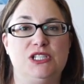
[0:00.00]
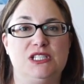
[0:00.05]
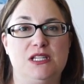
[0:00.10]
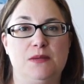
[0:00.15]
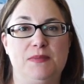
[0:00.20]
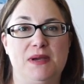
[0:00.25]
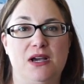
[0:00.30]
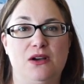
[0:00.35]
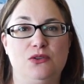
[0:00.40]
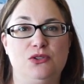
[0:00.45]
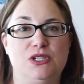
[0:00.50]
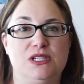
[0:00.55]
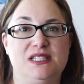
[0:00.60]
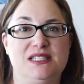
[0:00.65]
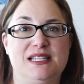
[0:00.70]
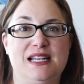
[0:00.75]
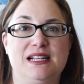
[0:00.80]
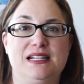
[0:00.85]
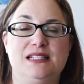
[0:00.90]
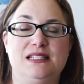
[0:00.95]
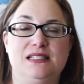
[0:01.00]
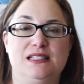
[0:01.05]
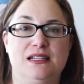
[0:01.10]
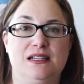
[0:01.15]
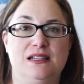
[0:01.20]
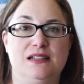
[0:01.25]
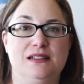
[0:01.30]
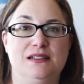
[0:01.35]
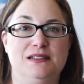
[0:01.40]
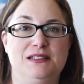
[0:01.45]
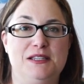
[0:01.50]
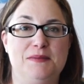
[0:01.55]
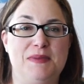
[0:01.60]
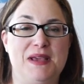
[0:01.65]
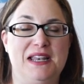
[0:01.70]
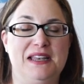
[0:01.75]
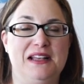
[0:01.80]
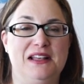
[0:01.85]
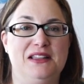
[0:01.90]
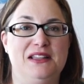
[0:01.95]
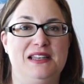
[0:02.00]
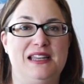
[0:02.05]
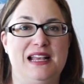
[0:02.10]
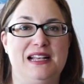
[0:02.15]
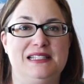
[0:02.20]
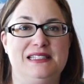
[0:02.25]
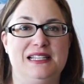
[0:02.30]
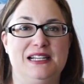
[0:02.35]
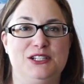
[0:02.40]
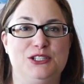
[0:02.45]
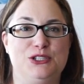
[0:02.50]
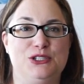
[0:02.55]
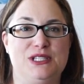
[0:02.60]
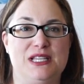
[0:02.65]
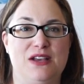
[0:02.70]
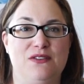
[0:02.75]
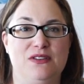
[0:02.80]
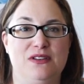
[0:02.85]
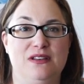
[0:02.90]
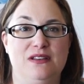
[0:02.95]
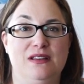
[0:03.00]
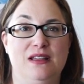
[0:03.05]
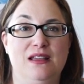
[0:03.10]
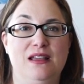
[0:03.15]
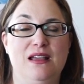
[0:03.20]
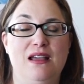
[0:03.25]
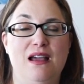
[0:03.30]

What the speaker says: is about a six or seven